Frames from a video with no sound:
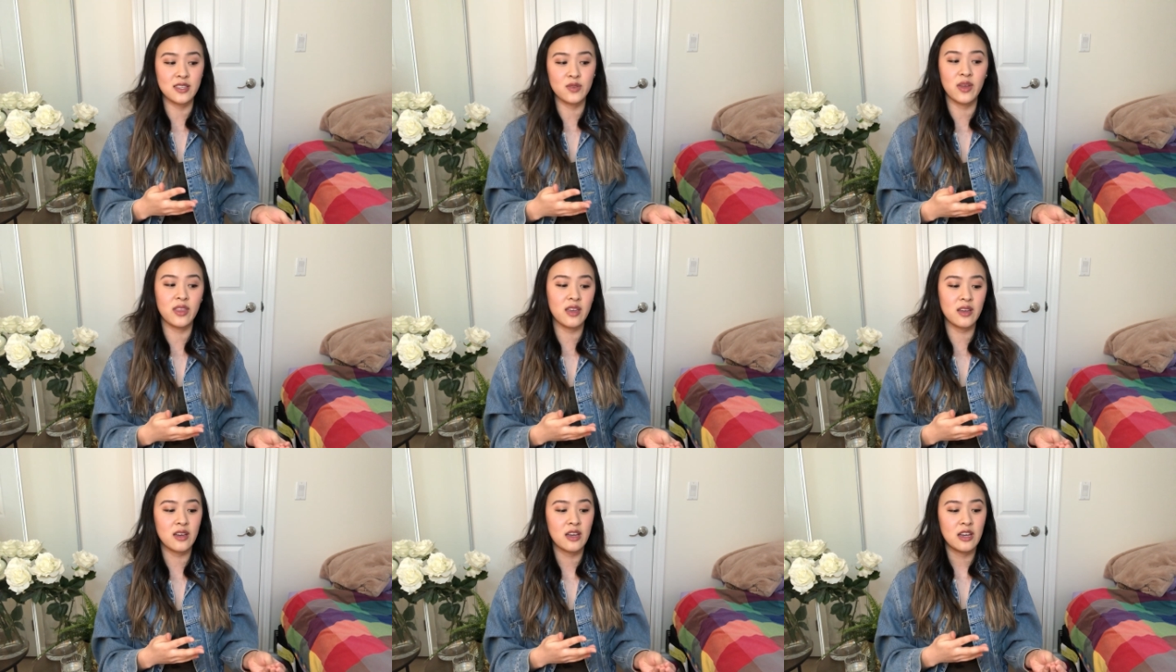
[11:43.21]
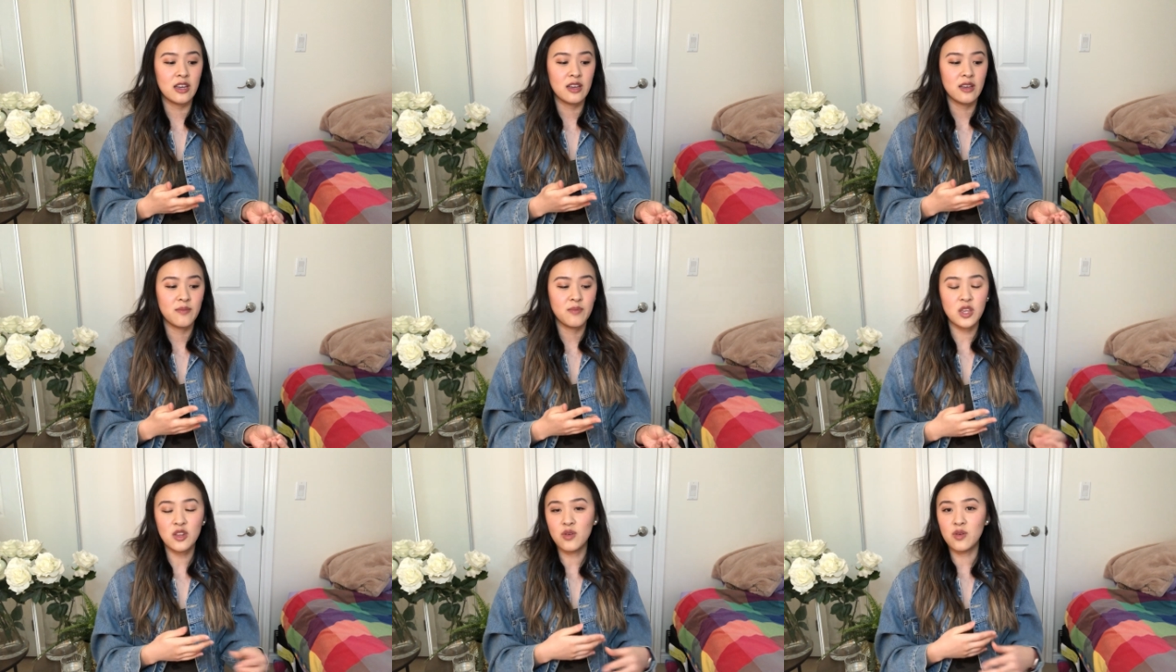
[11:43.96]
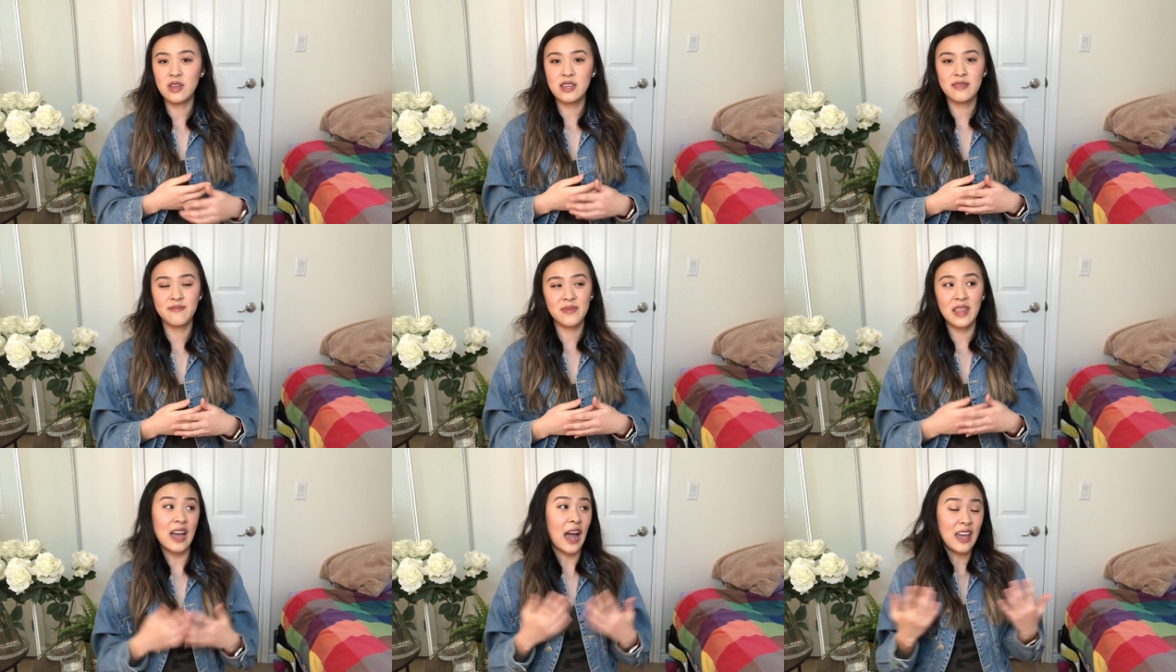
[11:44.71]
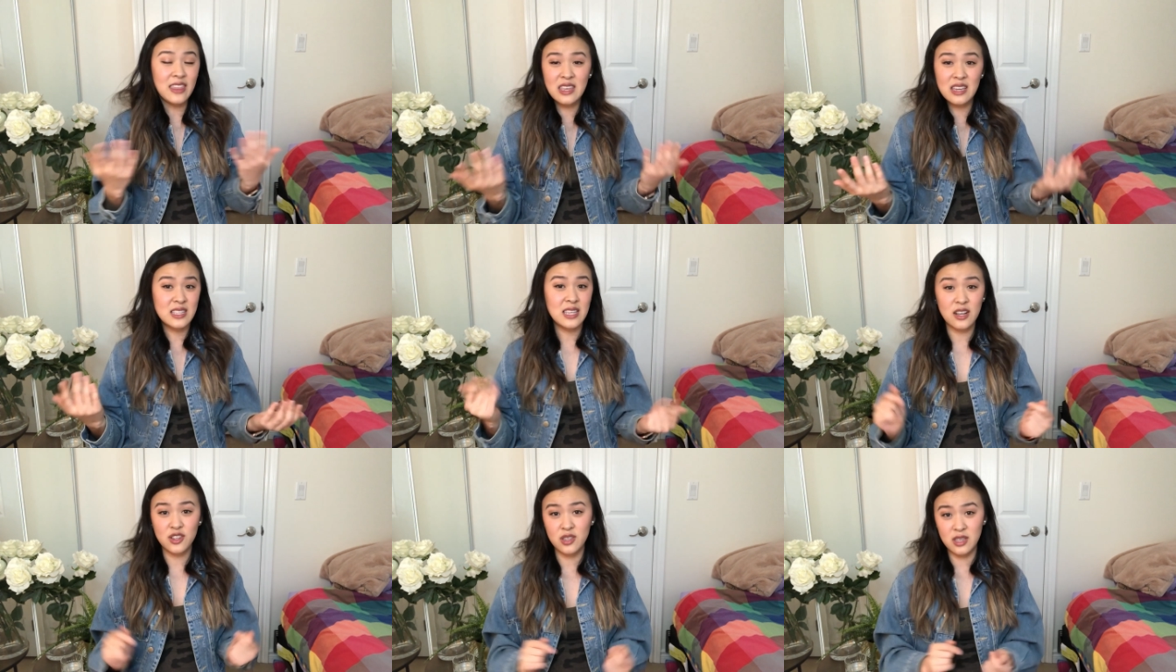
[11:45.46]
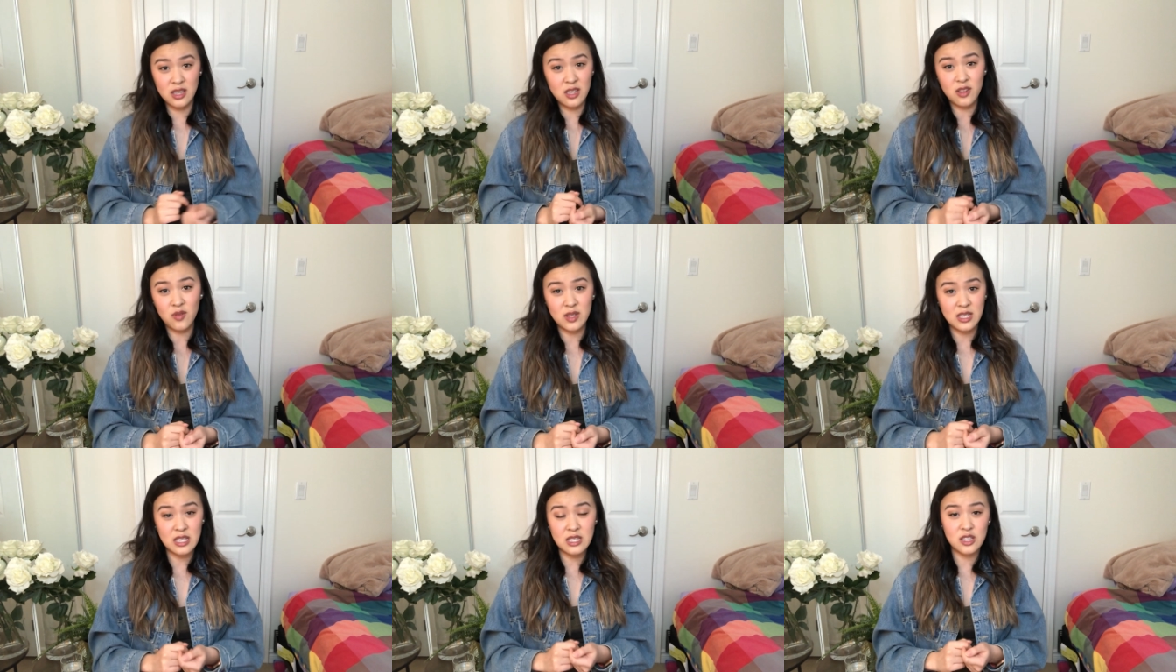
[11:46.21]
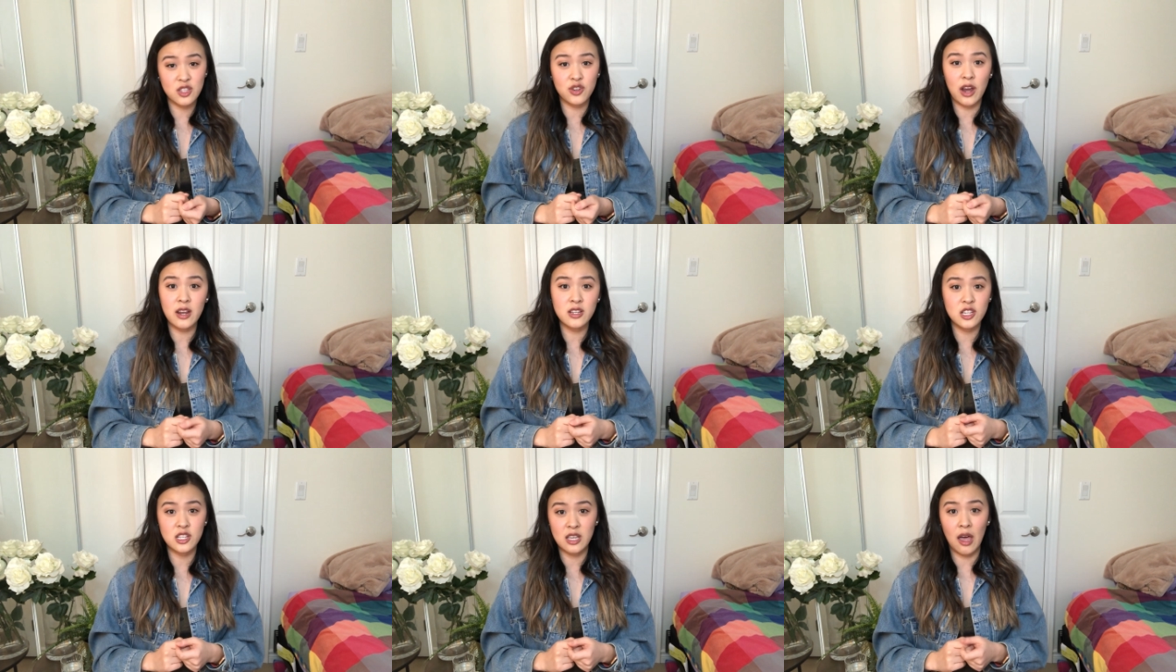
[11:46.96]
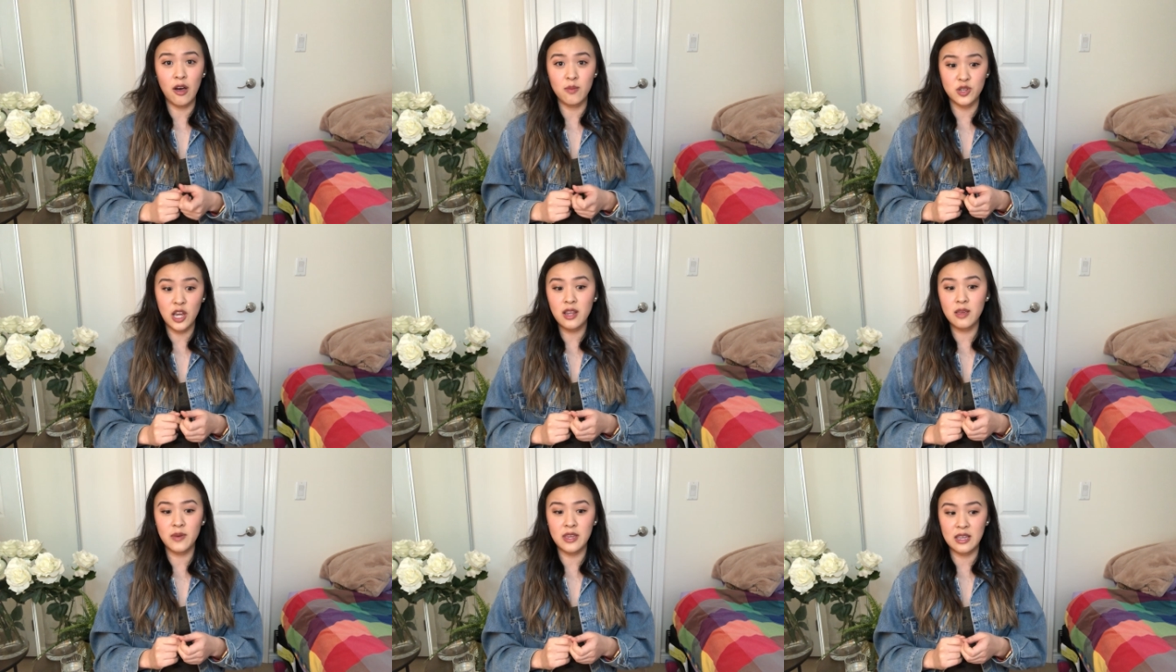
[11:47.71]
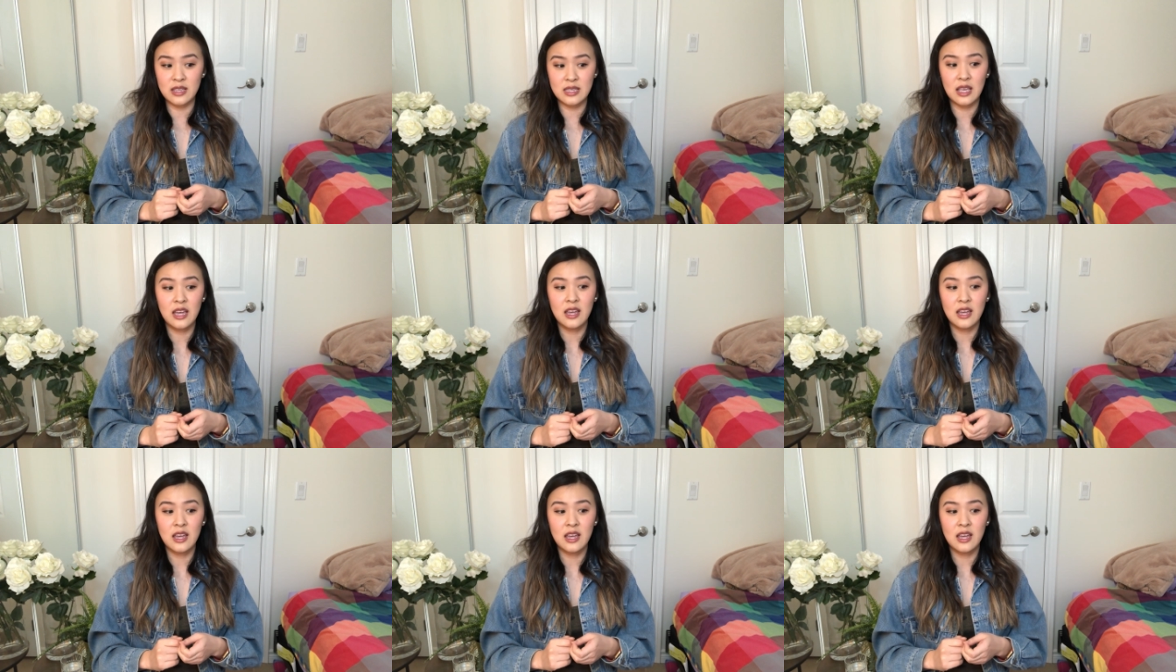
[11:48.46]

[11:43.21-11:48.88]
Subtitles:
So I think, it's actually, a decent strategy to help Jenny, because